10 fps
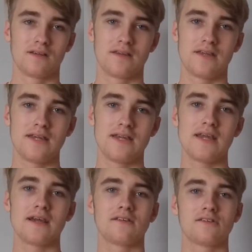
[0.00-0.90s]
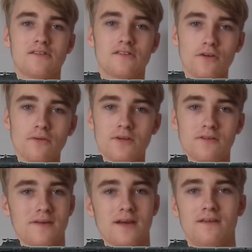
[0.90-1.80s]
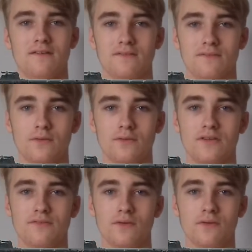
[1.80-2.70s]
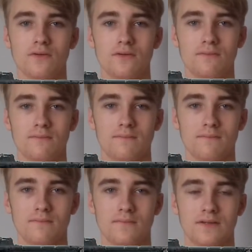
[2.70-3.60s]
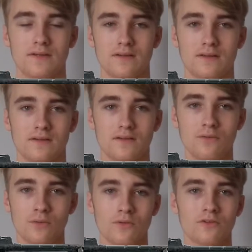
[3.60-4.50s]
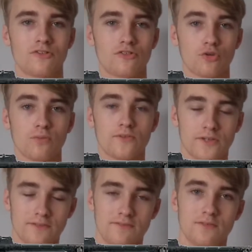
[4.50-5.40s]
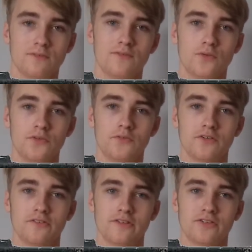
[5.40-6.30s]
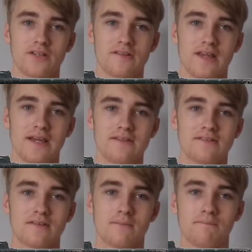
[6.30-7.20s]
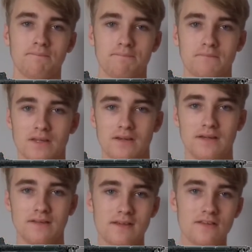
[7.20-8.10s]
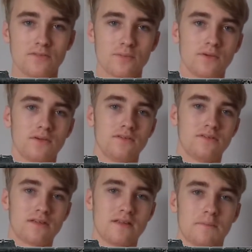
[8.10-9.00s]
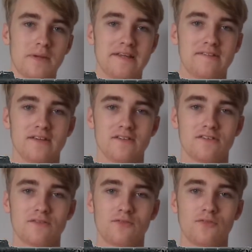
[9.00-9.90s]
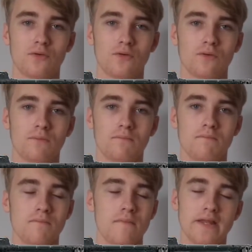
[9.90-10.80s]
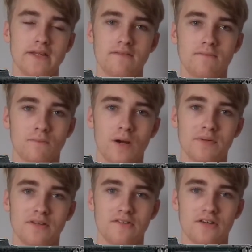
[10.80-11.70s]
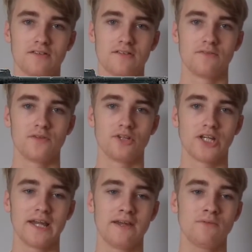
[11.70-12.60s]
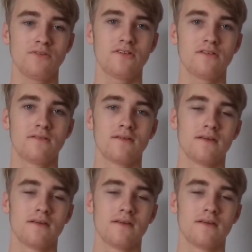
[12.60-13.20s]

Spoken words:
the Sturmgewehr 44, or Storm Rifle 44 as it translates. This was the basis for many weapon designs in the future. It was the